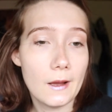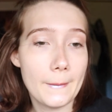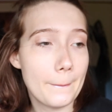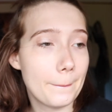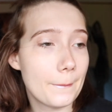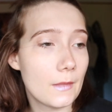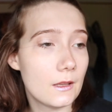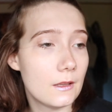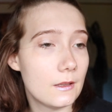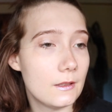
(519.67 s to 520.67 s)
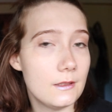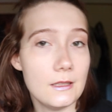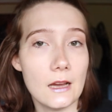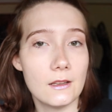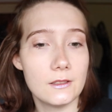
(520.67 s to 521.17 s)

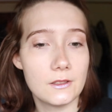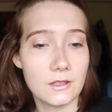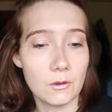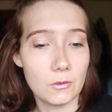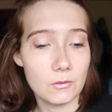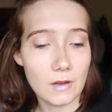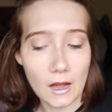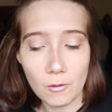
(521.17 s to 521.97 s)
Yeah, so